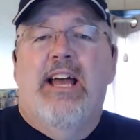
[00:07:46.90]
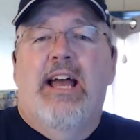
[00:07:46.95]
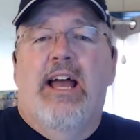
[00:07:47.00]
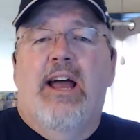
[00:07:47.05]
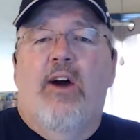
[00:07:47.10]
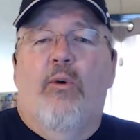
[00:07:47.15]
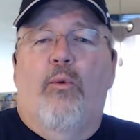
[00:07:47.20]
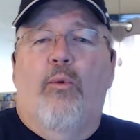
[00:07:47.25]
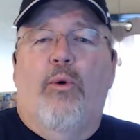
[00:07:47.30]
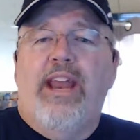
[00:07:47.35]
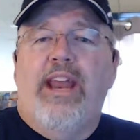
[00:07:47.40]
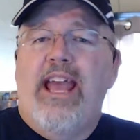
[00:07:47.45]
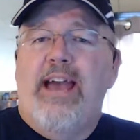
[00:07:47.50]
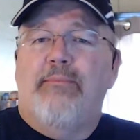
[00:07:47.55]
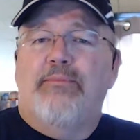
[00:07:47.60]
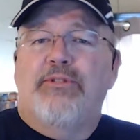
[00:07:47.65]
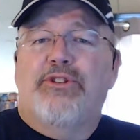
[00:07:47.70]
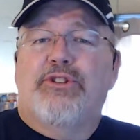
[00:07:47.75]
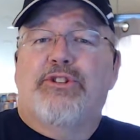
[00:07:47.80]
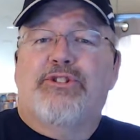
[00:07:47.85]
What
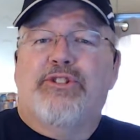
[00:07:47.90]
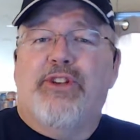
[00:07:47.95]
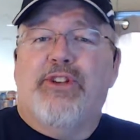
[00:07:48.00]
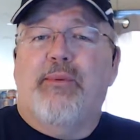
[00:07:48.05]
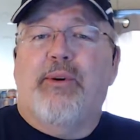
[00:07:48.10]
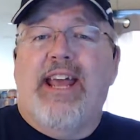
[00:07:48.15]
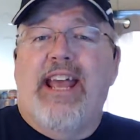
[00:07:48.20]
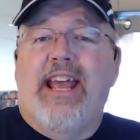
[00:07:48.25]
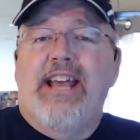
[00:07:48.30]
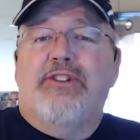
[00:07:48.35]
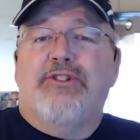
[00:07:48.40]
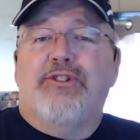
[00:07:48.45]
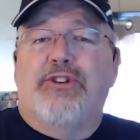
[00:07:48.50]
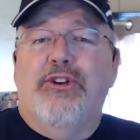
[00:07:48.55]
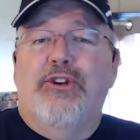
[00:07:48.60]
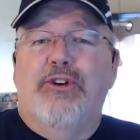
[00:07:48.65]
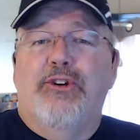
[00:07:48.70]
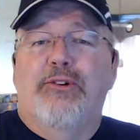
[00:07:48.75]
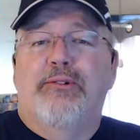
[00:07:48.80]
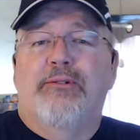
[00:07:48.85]
happens if someone asks
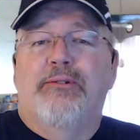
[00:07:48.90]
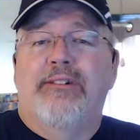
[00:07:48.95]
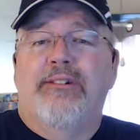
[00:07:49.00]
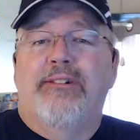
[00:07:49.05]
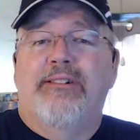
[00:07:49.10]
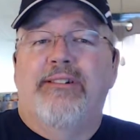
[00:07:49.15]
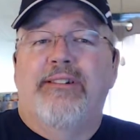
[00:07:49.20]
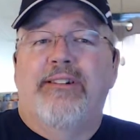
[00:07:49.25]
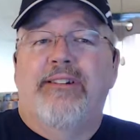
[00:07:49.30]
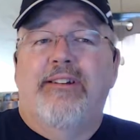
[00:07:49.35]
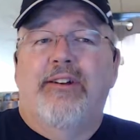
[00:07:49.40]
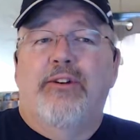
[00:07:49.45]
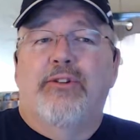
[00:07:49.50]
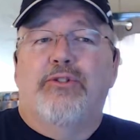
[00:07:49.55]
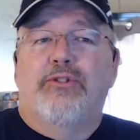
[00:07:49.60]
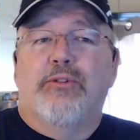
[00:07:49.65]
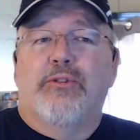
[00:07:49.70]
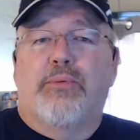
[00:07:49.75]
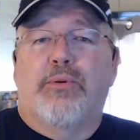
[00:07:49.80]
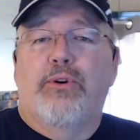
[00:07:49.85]
you to
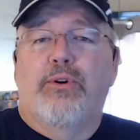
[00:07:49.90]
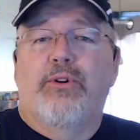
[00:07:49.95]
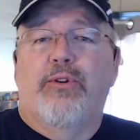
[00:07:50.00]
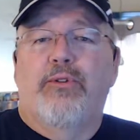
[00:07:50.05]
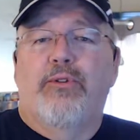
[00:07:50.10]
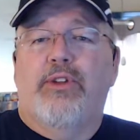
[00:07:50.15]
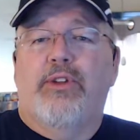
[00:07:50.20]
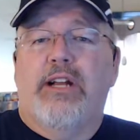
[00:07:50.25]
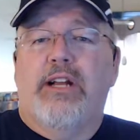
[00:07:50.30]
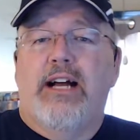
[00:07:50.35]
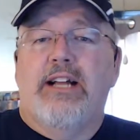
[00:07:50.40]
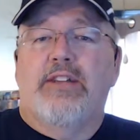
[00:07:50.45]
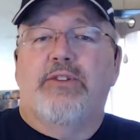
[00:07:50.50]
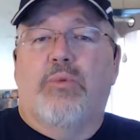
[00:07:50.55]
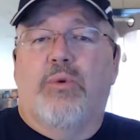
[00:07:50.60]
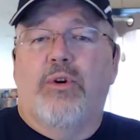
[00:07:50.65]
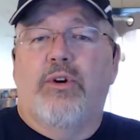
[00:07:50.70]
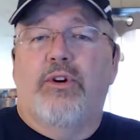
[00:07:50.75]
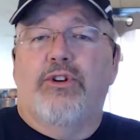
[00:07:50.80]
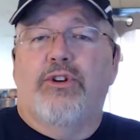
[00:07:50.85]
prove that God's
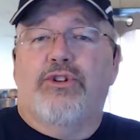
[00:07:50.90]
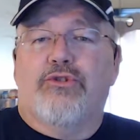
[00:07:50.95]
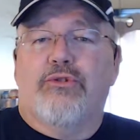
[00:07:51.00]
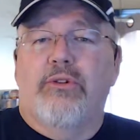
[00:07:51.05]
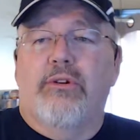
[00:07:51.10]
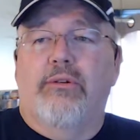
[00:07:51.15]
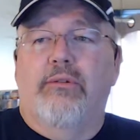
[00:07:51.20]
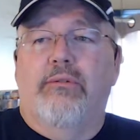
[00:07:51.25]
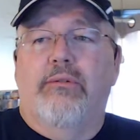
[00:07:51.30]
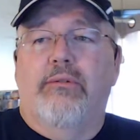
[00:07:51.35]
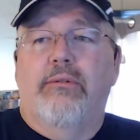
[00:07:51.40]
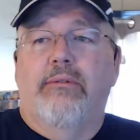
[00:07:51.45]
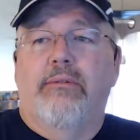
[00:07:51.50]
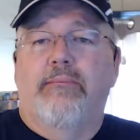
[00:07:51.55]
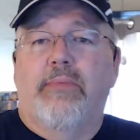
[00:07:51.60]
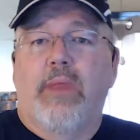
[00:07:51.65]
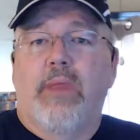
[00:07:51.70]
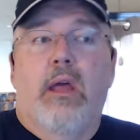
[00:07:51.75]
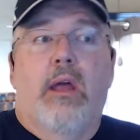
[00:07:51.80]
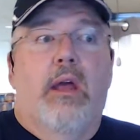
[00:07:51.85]
word is true?
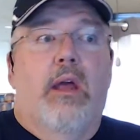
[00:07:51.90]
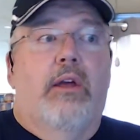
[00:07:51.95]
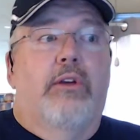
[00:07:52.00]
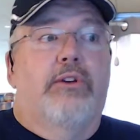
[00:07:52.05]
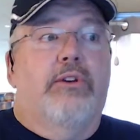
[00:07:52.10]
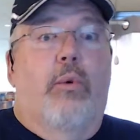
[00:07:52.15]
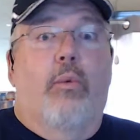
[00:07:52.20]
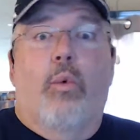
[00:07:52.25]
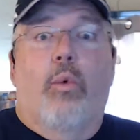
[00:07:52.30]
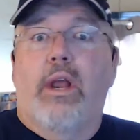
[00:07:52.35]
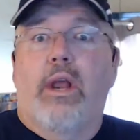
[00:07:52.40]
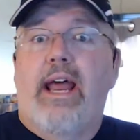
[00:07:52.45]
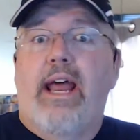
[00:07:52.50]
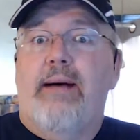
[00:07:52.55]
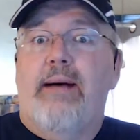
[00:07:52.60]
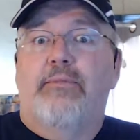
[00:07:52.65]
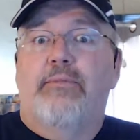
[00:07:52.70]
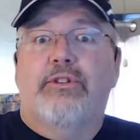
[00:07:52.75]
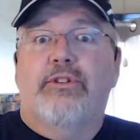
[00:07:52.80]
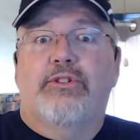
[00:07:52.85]
What
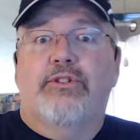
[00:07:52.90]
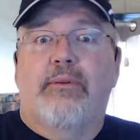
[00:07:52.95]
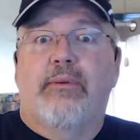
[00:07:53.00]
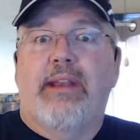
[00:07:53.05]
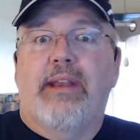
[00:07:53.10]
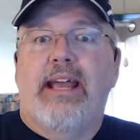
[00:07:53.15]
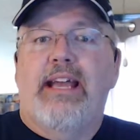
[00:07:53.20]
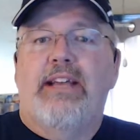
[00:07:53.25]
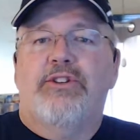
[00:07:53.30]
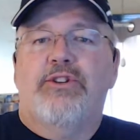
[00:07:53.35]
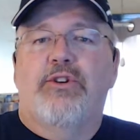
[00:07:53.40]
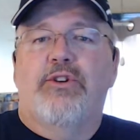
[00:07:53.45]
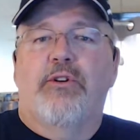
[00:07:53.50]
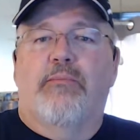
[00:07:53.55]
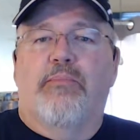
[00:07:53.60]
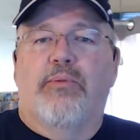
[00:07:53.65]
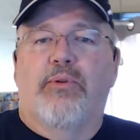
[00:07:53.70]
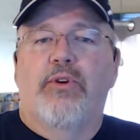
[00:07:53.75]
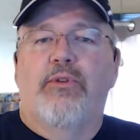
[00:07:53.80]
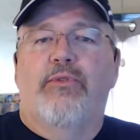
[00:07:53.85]
happens if someone asks you to
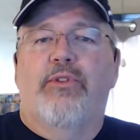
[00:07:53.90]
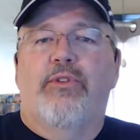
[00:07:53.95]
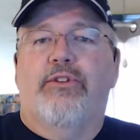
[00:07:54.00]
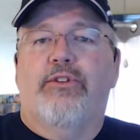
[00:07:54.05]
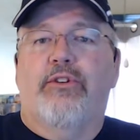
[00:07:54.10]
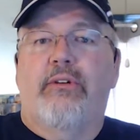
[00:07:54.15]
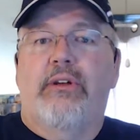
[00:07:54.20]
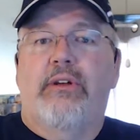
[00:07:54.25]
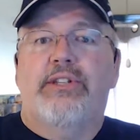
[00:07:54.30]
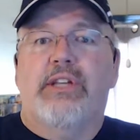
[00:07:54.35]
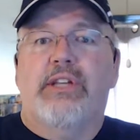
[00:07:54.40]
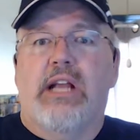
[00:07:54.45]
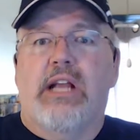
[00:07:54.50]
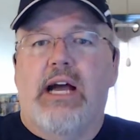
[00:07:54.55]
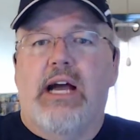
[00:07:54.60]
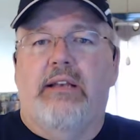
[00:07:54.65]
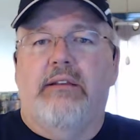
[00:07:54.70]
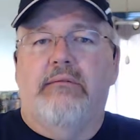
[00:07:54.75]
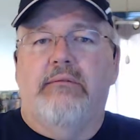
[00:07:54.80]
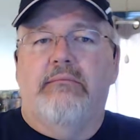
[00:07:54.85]
prove that there is a God?
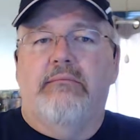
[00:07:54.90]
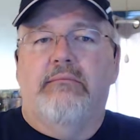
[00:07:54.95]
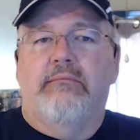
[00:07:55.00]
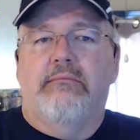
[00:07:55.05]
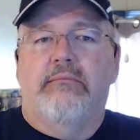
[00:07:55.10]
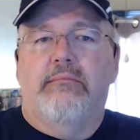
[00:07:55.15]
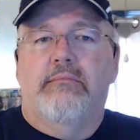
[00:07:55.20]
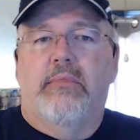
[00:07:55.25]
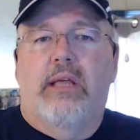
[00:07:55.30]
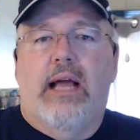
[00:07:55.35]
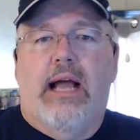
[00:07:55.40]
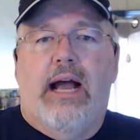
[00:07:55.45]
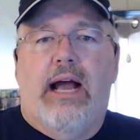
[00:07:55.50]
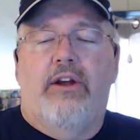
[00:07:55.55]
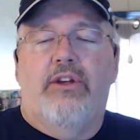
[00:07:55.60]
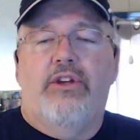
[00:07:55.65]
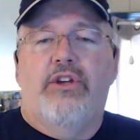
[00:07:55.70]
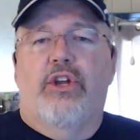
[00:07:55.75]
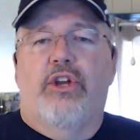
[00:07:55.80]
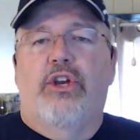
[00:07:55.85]
How are you
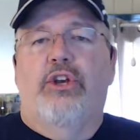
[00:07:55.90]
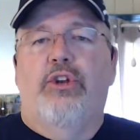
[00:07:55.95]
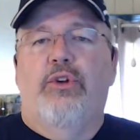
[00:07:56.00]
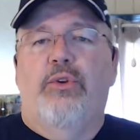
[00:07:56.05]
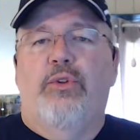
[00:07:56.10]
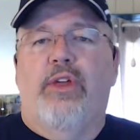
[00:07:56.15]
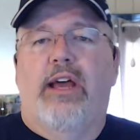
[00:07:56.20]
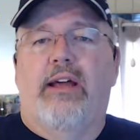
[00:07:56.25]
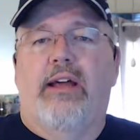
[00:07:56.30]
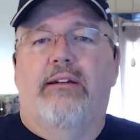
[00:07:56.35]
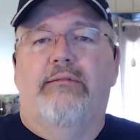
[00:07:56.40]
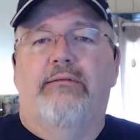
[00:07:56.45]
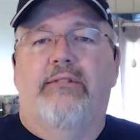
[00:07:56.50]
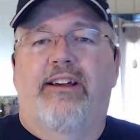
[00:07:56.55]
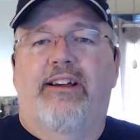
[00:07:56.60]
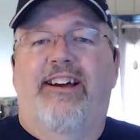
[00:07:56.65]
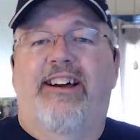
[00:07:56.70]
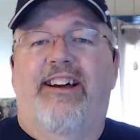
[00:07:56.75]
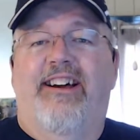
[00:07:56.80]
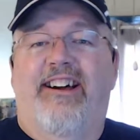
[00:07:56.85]
going to do that?
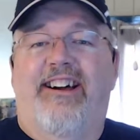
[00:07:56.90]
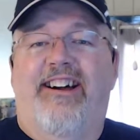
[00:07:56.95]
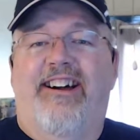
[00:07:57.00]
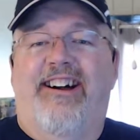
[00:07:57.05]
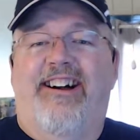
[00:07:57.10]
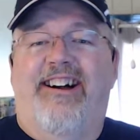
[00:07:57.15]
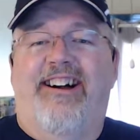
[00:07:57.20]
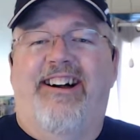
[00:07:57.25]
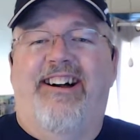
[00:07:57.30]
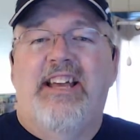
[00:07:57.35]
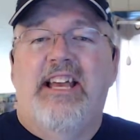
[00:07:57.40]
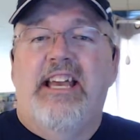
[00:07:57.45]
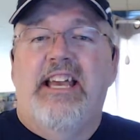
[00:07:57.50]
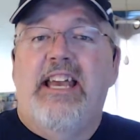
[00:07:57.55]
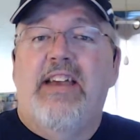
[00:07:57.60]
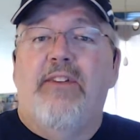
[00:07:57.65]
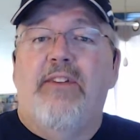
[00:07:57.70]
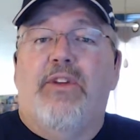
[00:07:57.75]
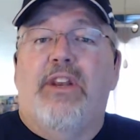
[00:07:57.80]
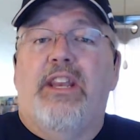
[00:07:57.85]

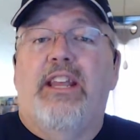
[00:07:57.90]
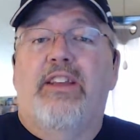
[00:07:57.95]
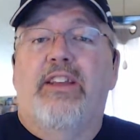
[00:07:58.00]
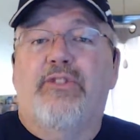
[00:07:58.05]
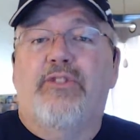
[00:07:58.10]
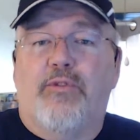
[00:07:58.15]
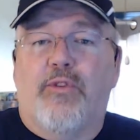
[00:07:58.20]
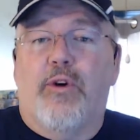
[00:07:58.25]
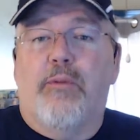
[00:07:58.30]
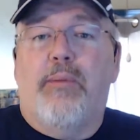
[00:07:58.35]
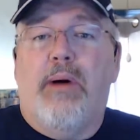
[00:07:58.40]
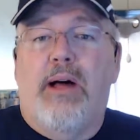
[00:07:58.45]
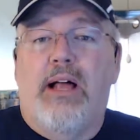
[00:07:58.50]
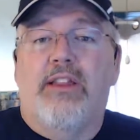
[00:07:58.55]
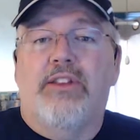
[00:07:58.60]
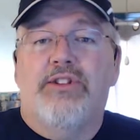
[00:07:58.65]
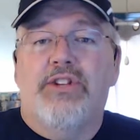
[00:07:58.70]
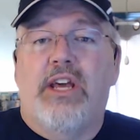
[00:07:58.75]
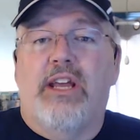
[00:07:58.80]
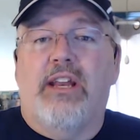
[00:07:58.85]
If it isn't for
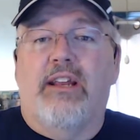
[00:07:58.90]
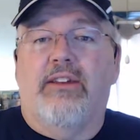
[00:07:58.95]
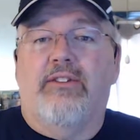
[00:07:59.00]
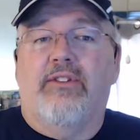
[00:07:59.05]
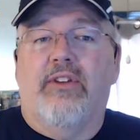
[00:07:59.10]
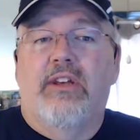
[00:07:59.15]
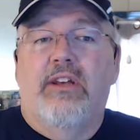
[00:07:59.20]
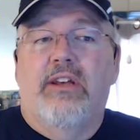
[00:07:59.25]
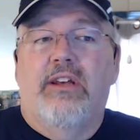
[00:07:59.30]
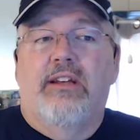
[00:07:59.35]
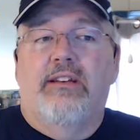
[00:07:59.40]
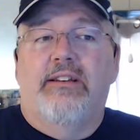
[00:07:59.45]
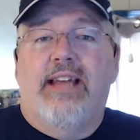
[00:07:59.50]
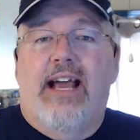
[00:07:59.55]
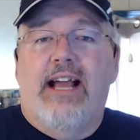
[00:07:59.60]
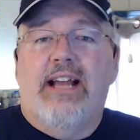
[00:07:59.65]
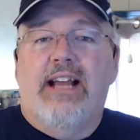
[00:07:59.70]
apologetics, to actually